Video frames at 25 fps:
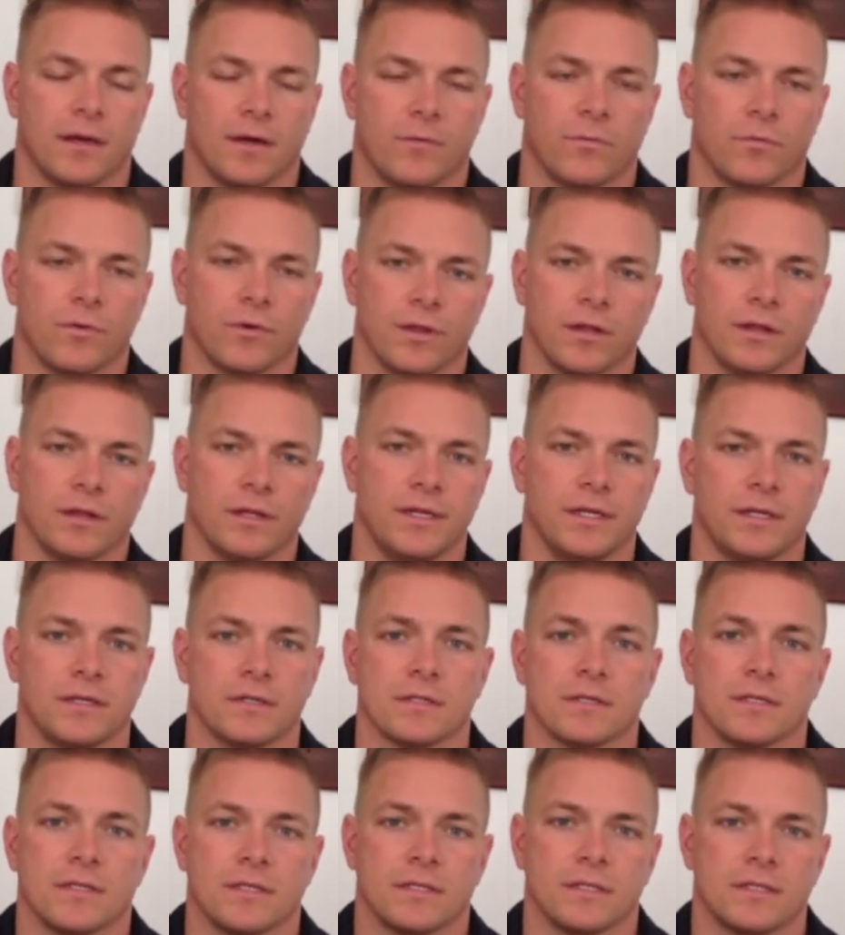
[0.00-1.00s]
we're the
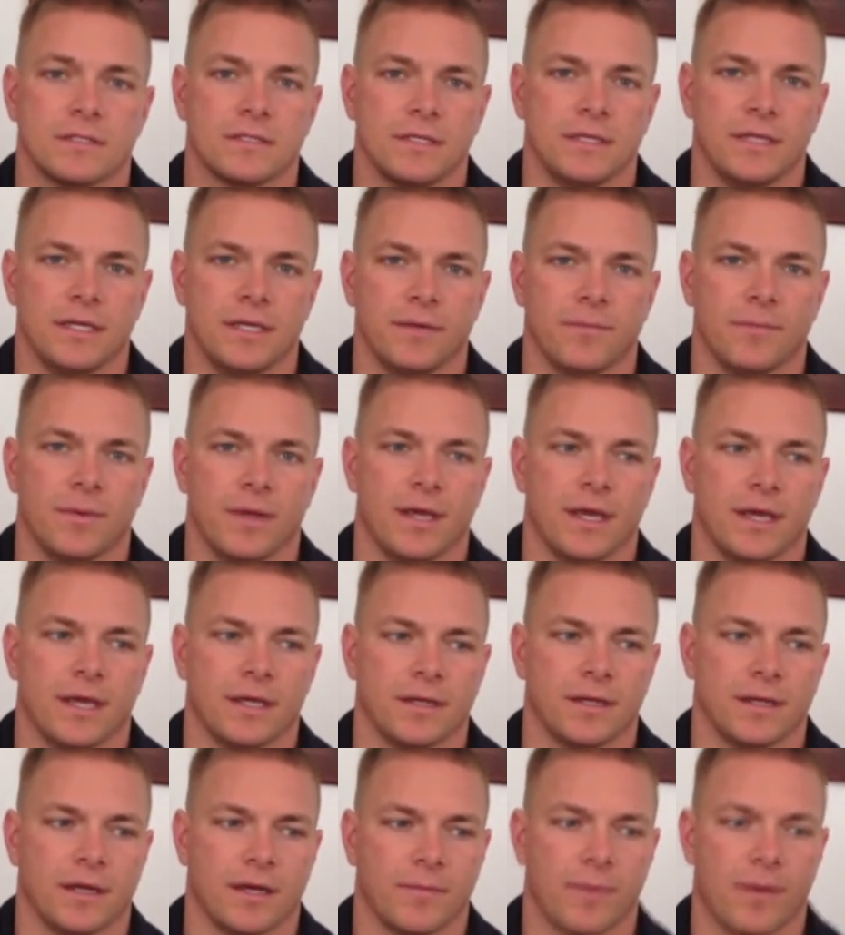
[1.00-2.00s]
leaders of this team,
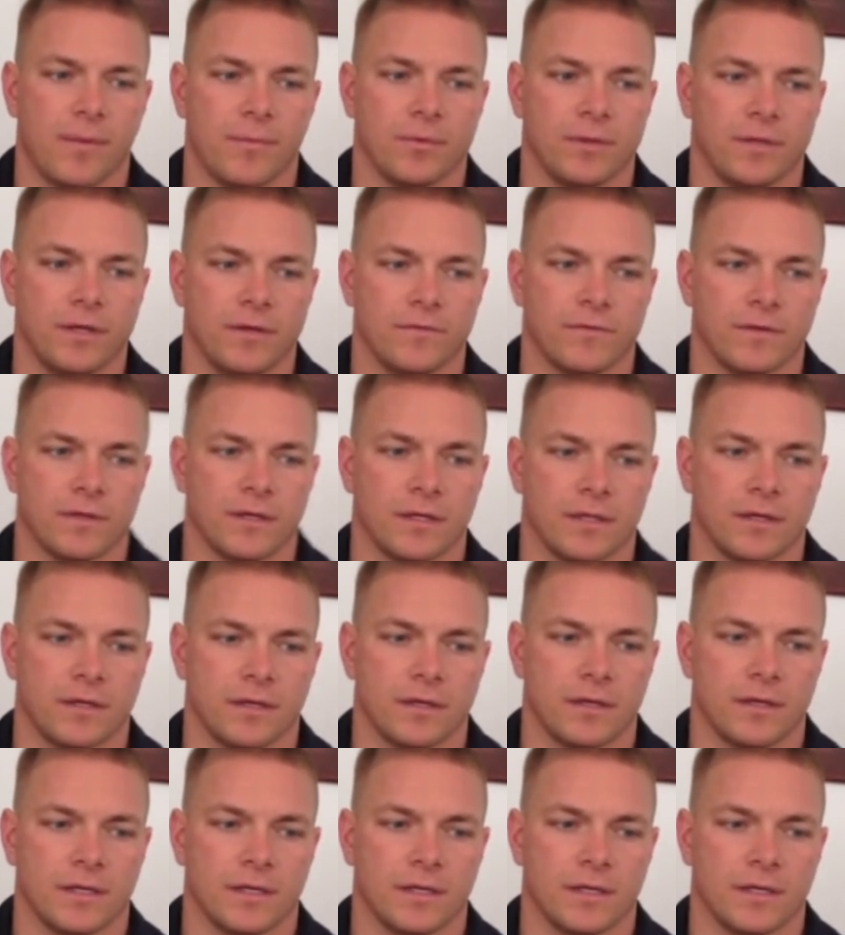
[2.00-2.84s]
and I believe the